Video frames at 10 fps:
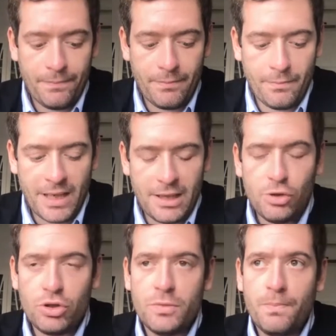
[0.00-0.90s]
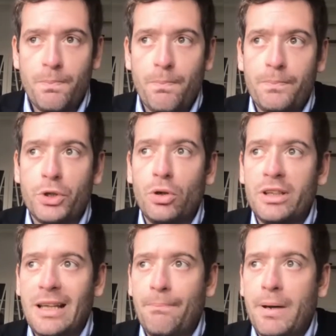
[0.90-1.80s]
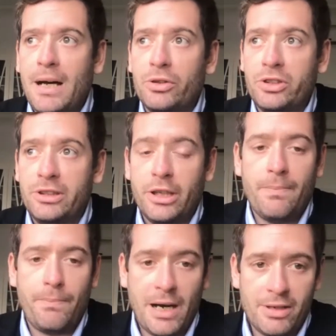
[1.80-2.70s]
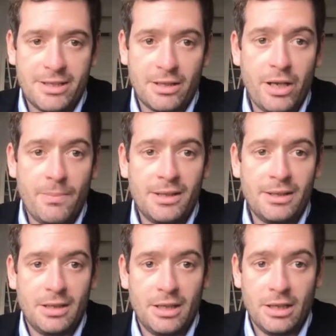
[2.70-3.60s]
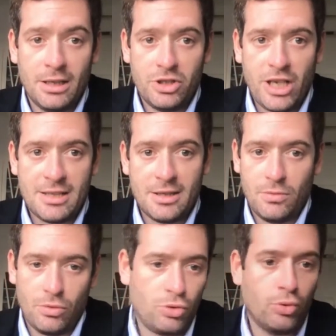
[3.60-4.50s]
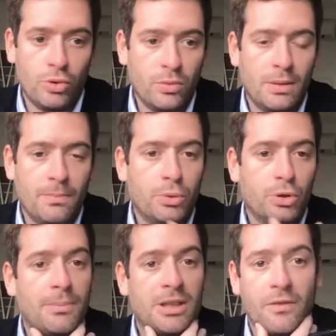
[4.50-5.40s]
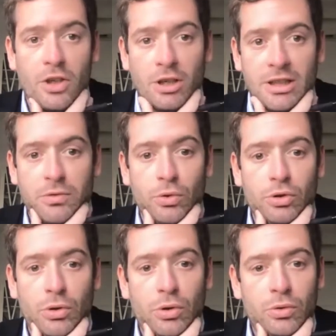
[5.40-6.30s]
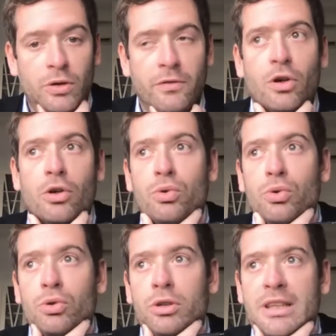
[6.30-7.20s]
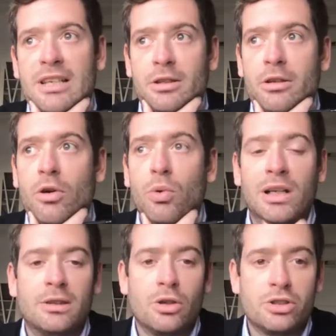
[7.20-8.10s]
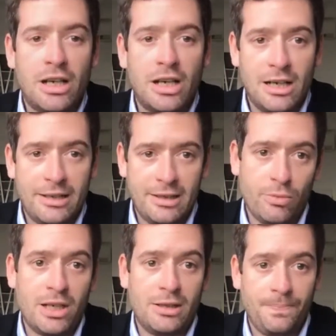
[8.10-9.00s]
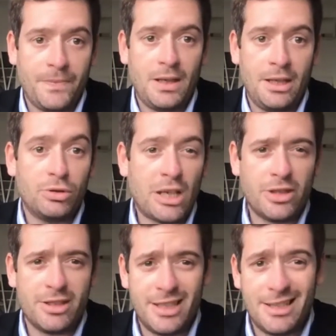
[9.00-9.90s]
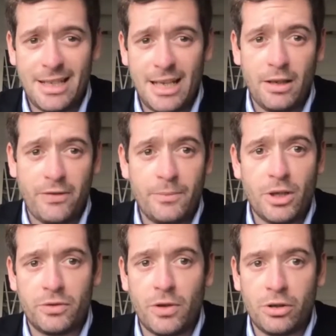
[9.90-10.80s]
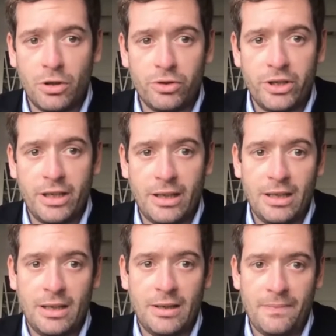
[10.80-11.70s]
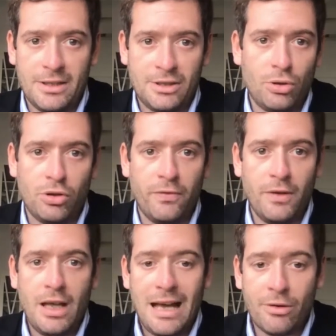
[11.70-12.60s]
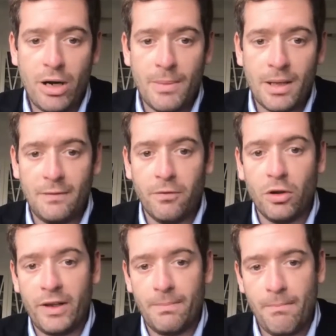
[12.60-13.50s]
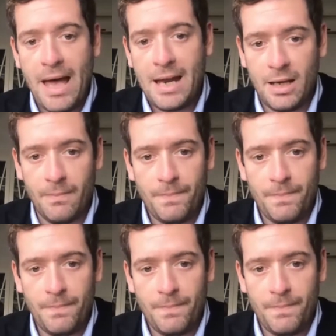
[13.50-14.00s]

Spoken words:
But you talk about the Paris Agreement, just to put a bit of context for who doesn't know what those are. They were in 2016, if I'm not wrong, now the sort of agreement involving many